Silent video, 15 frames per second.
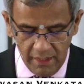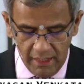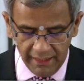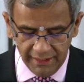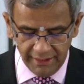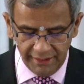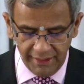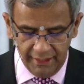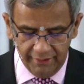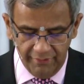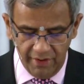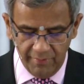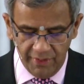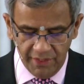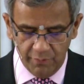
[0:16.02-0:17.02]
Under the
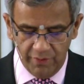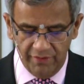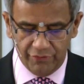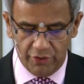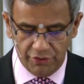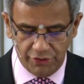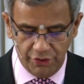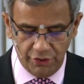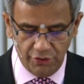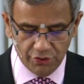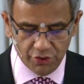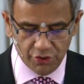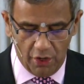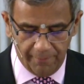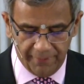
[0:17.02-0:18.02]
agreement, we have
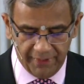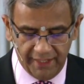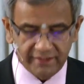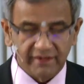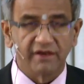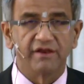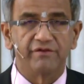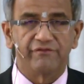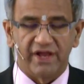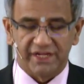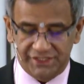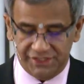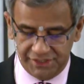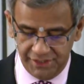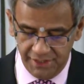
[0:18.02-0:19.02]
continued to operate and
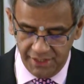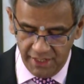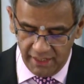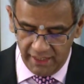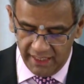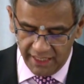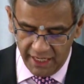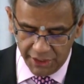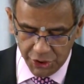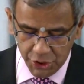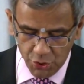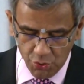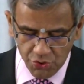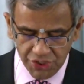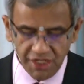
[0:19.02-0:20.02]
invest in a
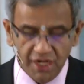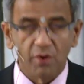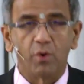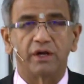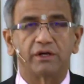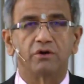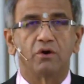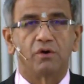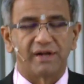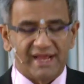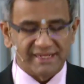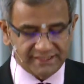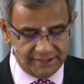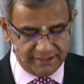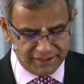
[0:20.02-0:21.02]
true tier one gold
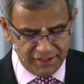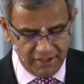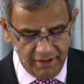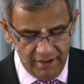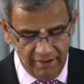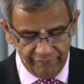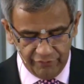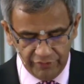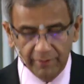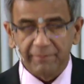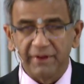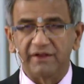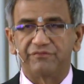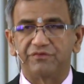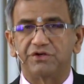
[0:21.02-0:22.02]
asset for the
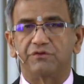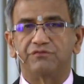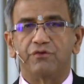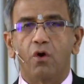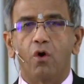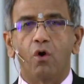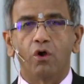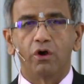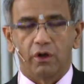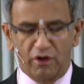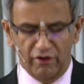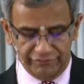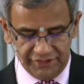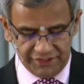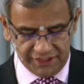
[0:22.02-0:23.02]
benefit of all
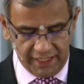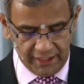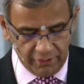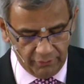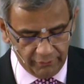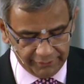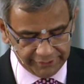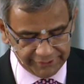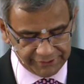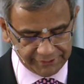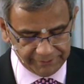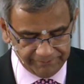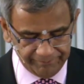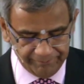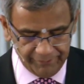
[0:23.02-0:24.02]
of the
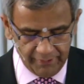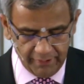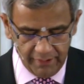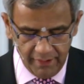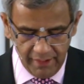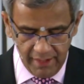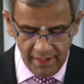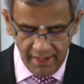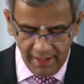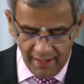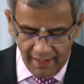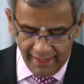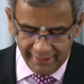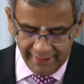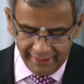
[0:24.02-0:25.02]
stakeholders.
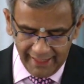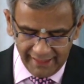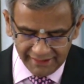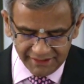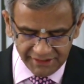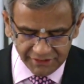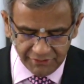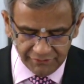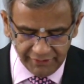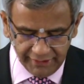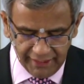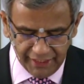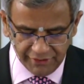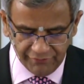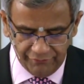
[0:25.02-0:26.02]
An analysis of the
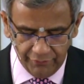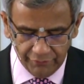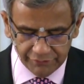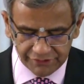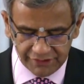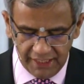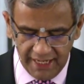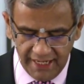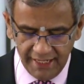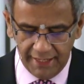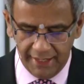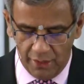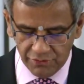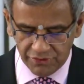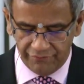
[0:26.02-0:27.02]
cash flows in
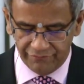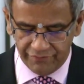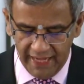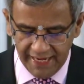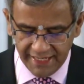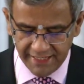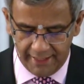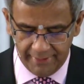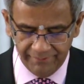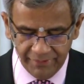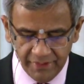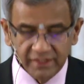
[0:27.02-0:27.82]
and out of Geita